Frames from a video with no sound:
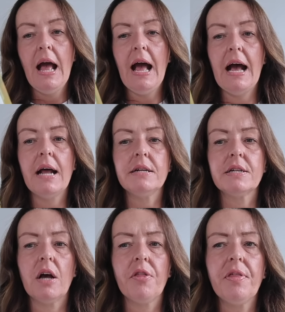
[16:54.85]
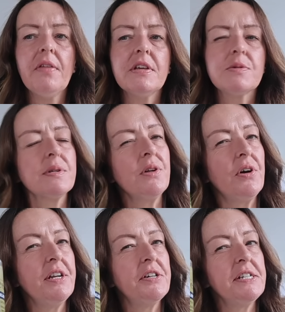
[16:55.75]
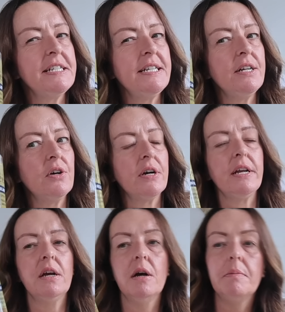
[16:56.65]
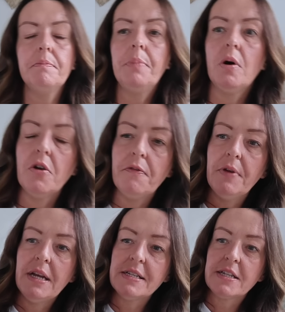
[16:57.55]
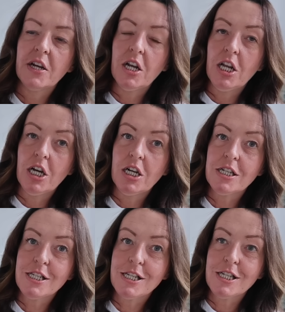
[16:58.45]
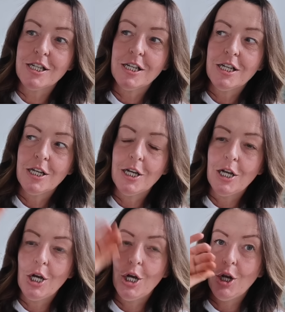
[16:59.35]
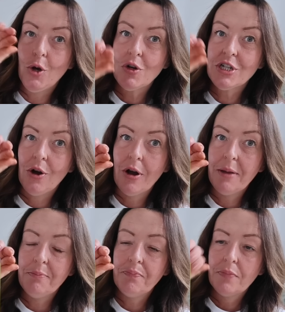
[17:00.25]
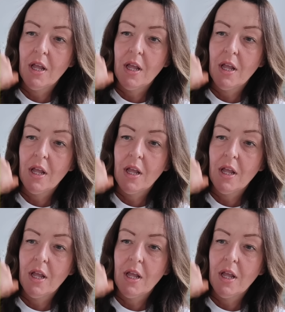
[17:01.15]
and I think this was $9.99, but I feel it's going to last a long time.